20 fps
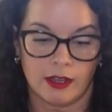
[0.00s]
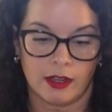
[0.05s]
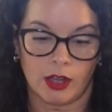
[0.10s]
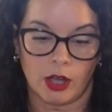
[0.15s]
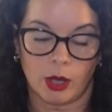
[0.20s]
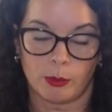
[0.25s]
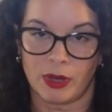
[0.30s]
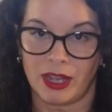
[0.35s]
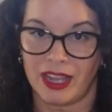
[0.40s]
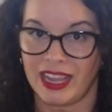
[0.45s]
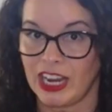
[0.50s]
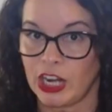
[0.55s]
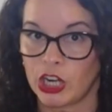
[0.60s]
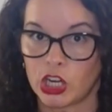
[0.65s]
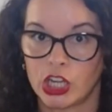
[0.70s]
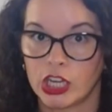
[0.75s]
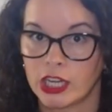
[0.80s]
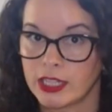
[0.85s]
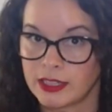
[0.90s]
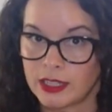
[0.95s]
a
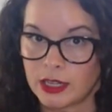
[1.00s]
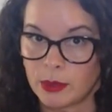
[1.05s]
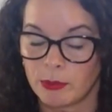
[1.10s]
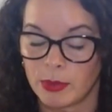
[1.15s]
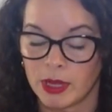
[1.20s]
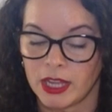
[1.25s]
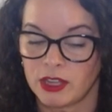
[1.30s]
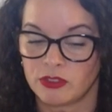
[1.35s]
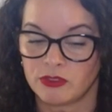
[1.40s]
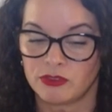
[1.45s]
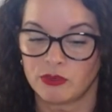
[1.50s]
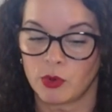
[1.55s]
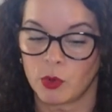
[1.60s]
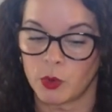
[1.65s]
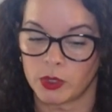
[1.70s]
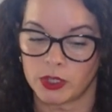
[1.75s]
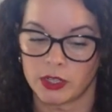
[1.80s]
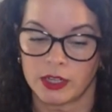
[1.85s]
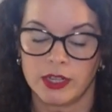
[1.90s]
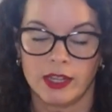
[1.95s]
haircut that I'm paying
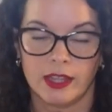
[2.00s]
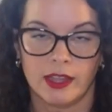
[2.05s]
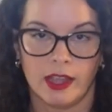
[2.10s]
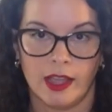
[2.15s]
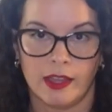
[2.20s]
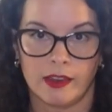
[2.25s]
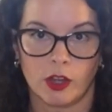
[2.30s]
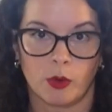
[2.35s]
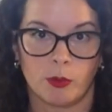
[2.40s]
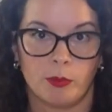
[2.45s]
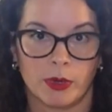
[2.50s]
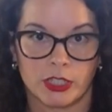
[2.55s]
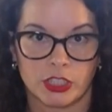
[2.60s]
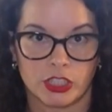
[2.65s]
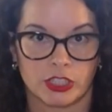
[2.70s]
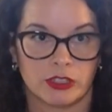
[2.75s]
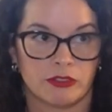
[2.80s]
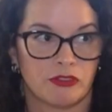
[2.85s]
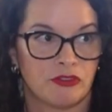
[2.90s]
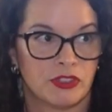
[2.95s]
for, and I'll
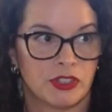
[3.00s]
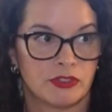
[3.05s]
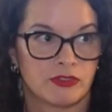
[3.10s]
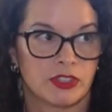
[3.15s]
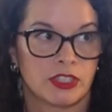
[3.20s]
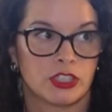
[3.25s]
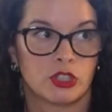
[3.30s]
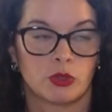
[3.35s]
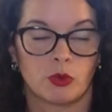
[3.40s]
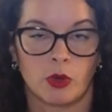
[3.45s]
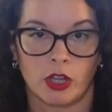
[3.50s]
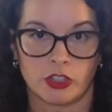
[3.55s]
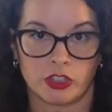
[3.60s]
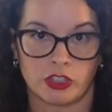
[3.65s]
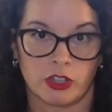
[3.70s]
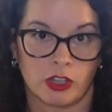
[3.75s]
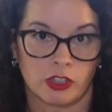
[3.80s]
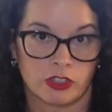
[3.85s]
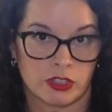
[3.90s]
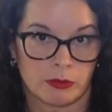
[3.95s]
budget $50 to
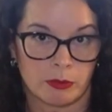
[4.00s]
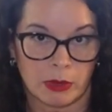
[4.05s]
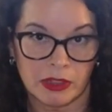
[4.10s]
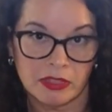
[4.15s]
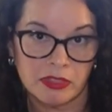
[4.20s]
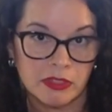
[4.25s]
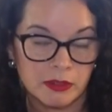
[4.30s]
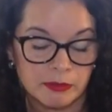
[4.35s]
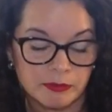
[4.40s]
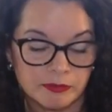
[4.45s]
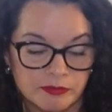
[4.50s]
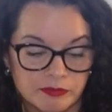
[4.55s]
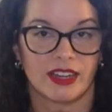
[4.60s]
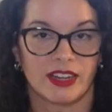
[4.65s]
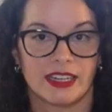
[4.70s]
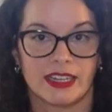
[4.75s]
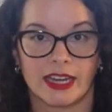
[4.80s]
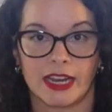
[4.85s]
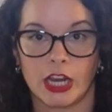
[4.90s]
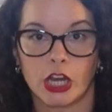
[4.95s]
$100 a month. If I
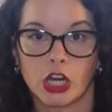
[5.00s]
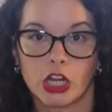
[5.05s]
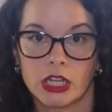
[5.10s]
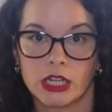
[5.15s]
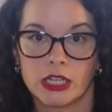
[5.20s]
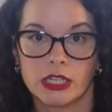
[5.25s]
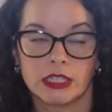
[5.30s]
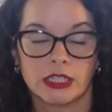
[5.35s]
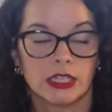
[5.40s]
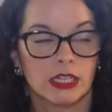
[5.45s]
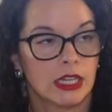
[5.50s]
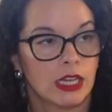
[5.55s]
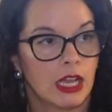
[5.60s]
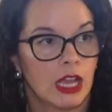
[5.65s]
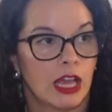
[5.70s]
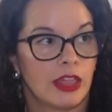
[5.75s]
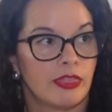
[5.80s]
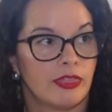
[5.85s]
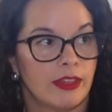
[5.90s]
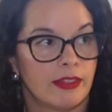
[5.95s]
need a haircut,
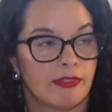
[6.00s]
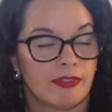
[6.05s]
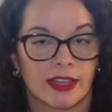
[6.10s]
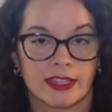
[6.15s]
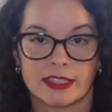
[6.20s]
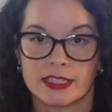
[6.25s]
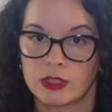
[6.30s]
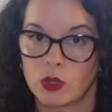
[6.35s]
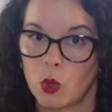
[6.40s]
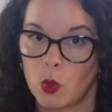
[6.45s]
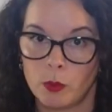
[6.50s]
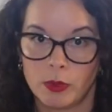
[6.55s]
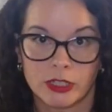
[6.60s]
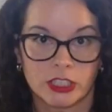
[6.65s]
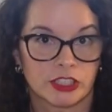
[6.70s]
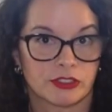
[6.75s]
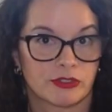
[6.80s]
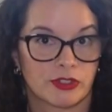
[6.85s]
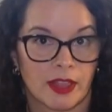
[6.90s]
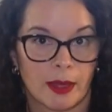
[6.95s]
then that's the whole
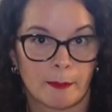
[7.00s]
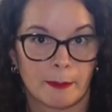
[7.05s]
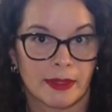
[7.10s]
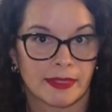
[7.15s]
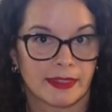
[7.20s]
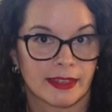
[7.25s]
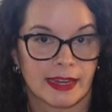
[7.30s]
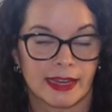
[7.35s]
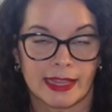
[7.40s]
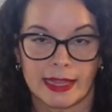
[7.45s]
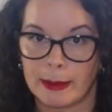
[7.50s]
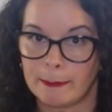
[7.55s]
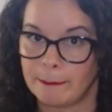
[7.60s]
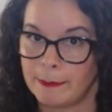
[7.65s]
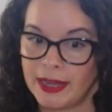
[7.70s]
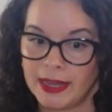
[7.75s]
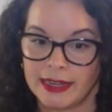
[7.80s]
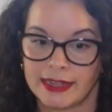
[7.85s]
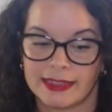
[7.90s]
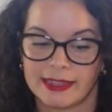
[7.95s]
budget for that month and I can't
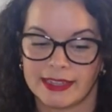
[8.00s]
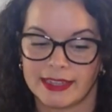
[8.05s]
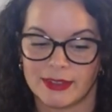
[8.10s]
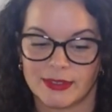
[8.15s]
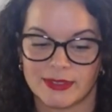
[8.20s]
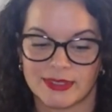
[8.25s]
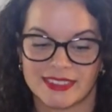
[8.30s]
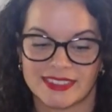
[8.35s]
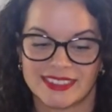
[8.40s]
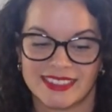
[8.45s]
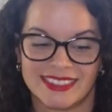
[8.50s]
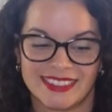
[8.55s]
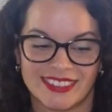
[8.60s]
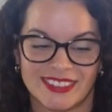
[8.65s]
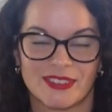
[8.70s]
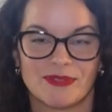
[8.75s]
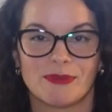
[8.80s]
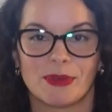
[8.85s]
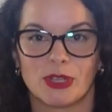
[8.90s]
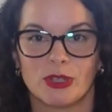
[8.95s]
buy anything else, you
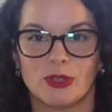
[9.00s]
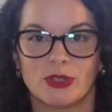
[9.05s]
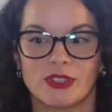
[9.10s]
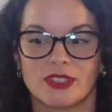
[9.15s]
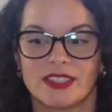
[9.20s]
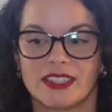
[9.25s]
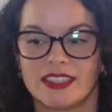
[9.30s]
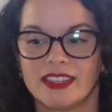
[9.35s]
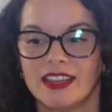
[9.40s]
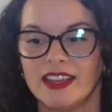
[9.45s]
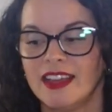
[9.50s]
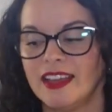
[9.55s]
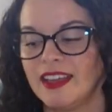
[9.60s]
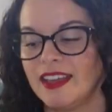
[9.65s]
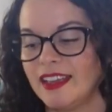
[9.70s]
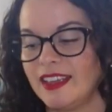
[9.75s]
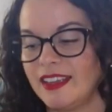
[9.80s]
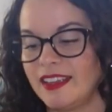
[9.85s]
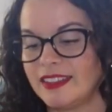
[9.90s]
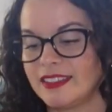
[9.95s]
know. But usually
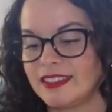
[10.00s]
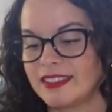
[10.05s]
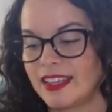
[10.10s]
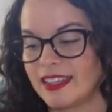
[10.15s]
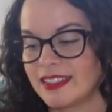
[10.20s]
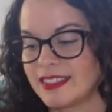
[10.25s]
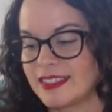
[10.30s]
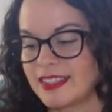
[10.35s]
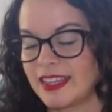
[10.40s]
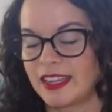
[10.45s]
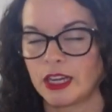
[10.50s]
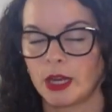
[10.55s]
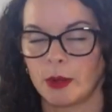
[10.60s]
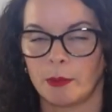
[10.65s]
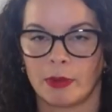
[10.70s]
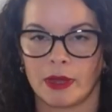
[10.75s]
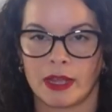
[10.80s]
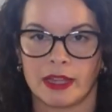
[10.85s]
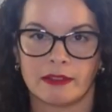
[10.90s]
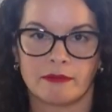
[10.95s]
it gets taken
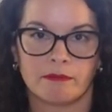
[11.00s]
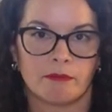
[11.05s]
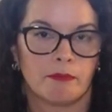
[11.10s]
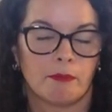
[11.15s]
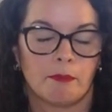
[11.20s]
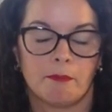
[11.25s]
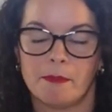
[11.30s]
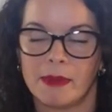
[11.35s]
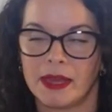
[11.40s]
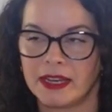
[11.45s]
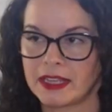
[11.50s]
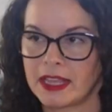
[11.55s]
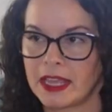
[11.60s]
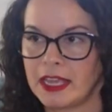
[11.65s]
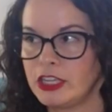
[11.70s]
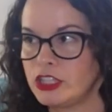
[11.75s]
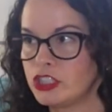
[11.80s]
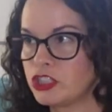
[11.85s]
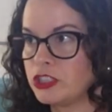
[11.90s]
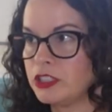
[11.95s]
up by
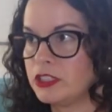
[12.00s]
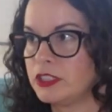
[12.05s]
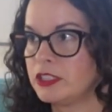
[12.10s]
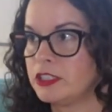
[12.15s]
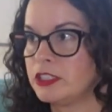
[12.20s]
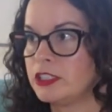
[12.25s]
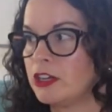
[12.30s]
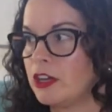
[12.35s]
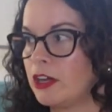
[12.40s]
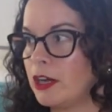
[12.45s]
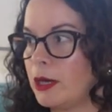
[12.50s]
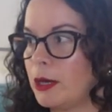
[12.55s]
medication,